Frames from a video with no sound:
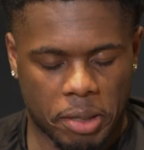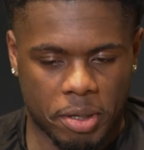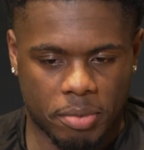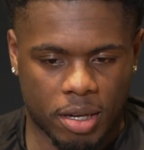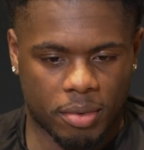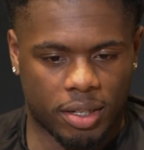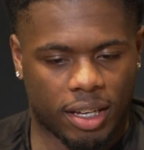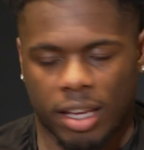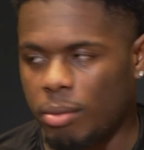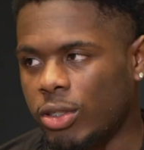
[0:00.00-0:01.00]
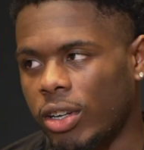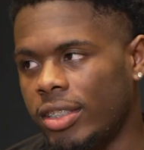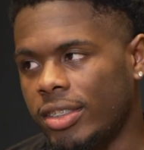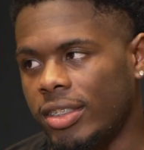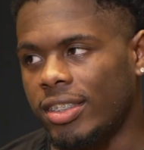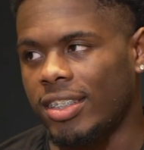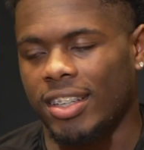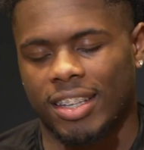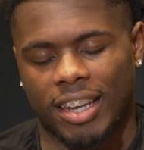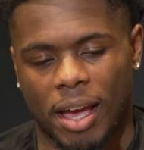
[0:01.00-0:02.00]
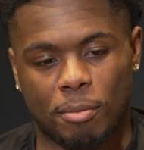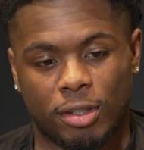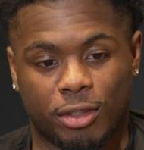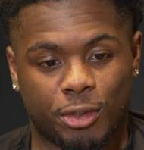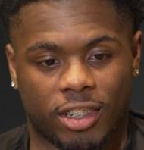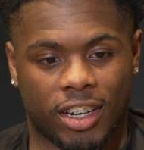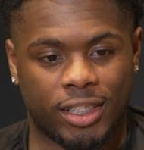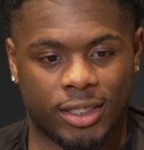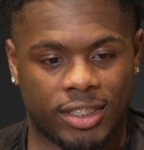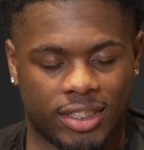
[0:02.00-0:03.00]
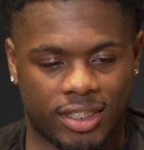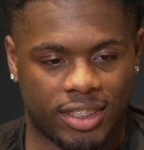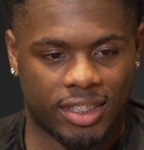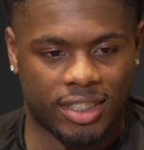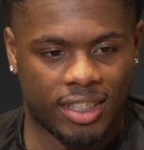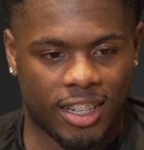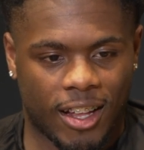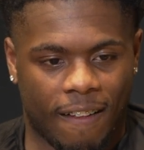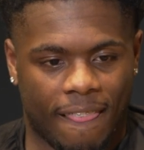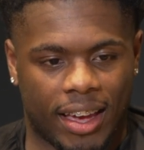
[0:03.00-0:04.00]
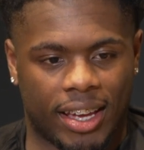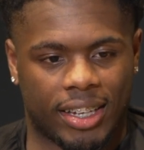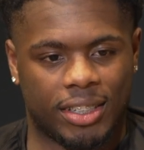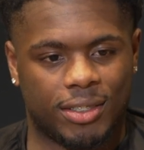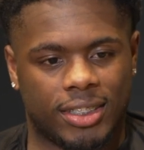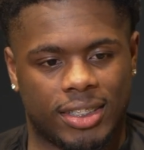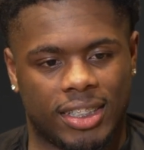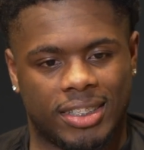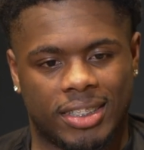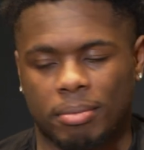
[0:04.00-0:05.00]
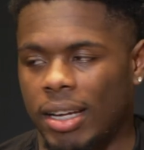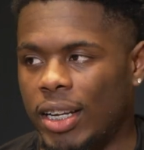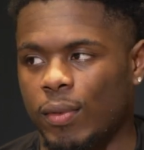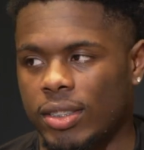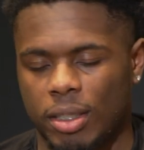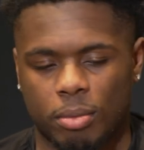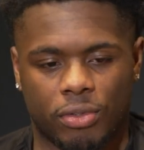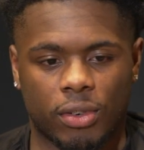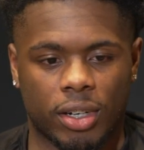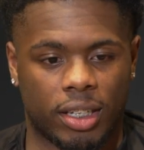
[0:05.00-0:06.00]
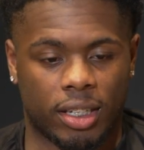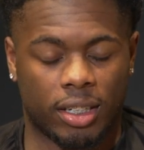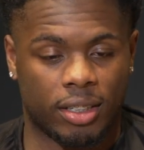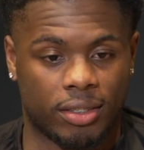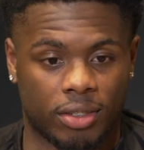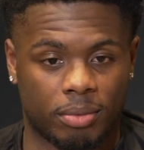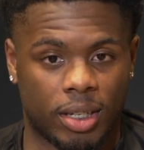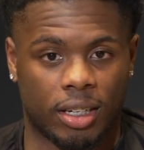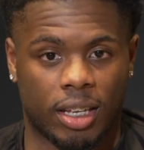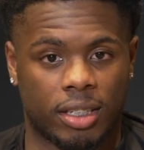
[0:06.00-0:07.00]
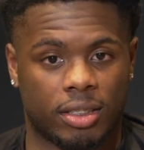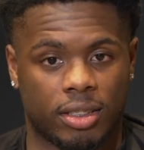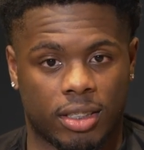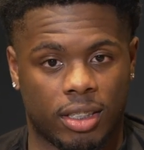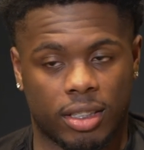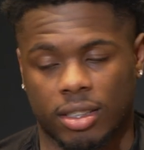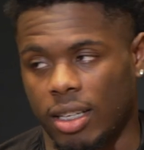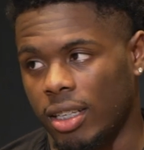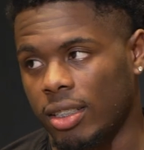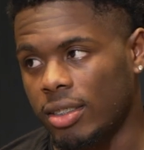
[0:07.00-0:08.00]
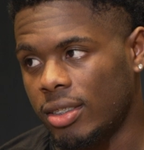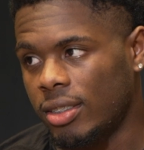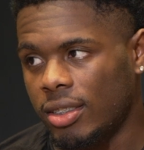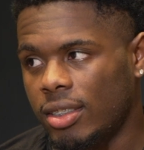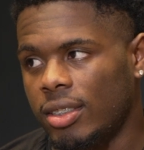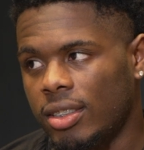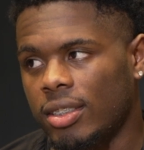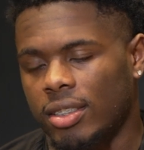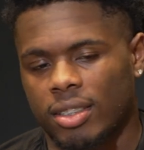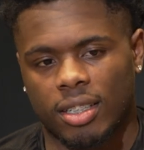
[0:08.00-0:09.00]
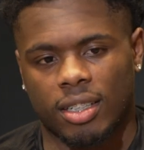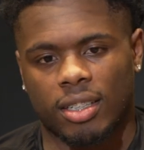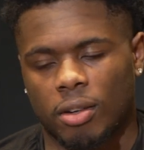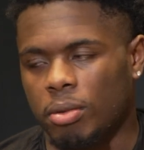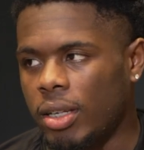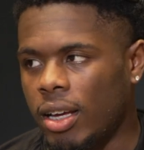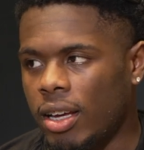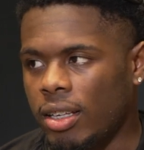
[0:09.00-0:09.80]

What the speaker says: They beat Bama. That game was crazy. The atmosphere was crazy. Like, it's something I never seen before, and then from that day it just clicked, like, I want to be an